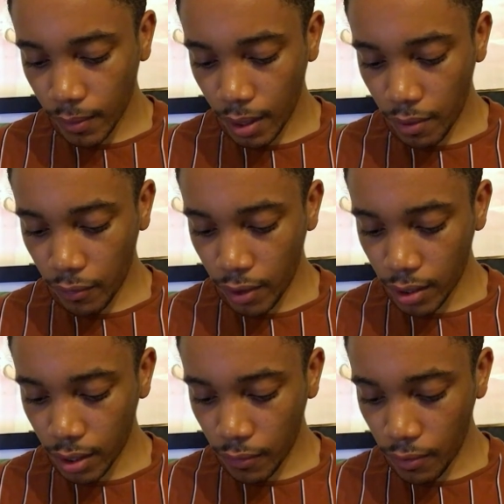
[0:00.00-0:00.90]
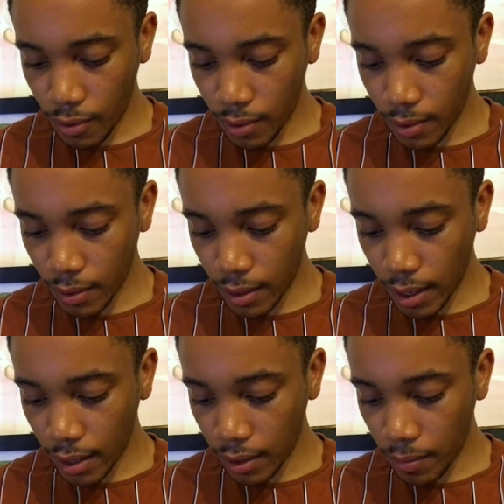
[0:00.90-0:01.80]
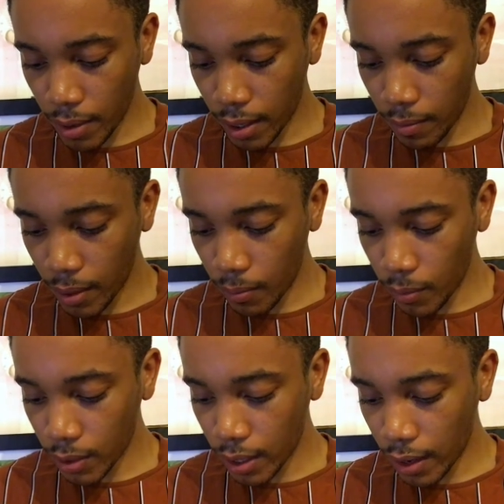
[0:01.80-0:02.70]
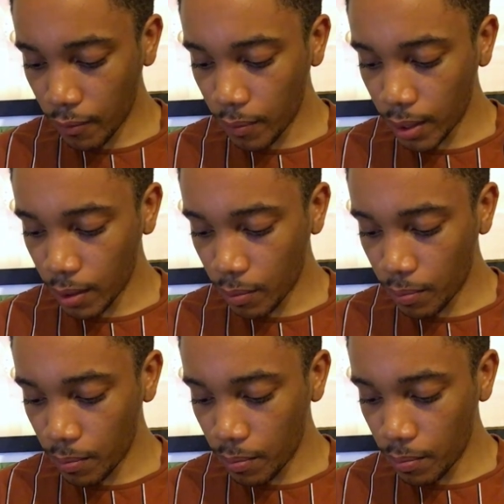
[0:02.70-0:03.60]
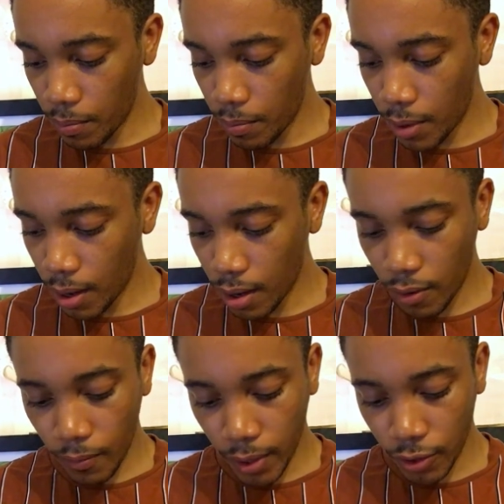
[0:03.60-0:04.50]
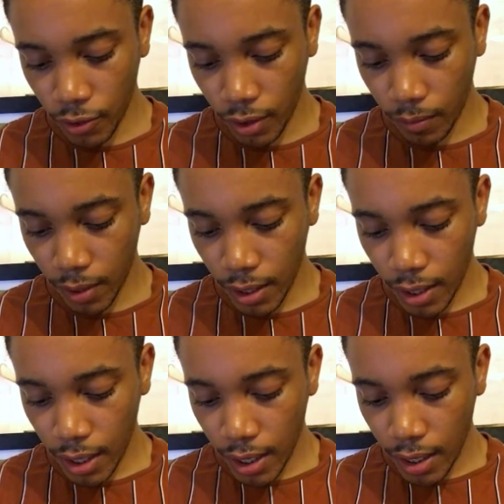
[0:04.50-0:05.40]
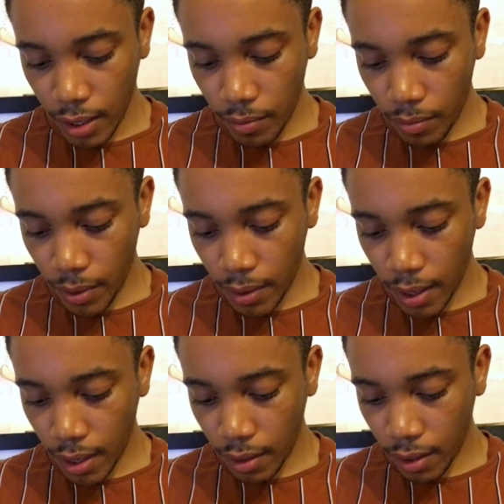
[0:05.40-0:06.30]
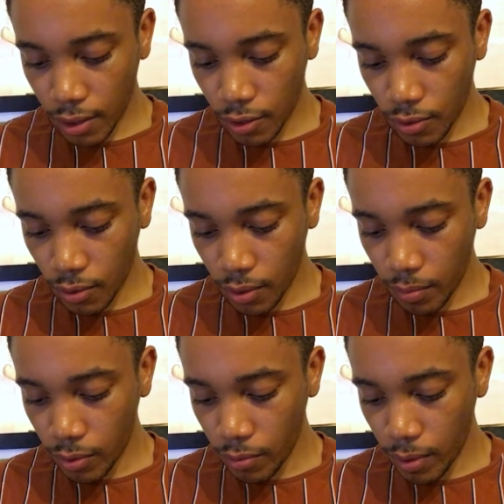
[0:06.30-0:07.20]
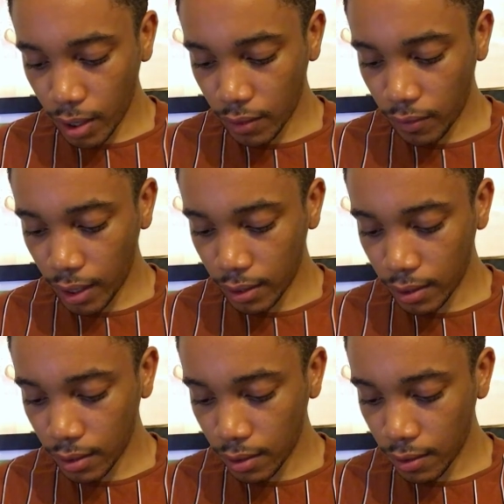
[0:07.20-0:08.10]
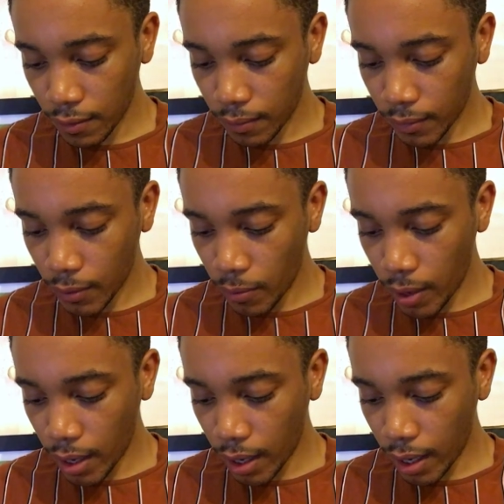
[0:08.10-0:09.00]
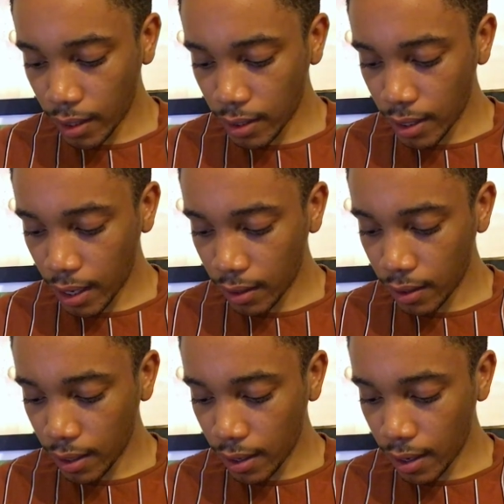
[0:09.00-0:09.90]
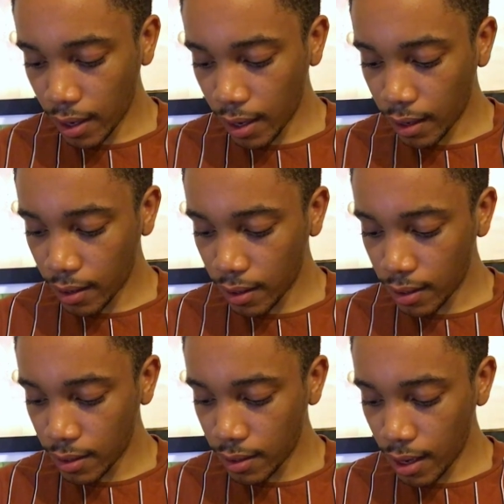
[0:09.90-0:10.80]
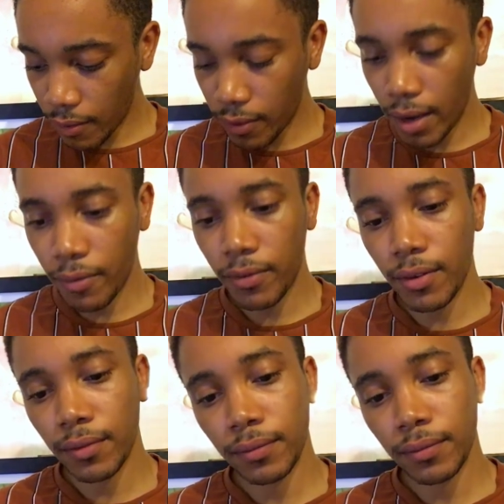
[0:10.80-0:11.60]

At first I thought that the beggar man must have been a part of my dream, but then I saw the bluebells flattened where he had sat and his staff left.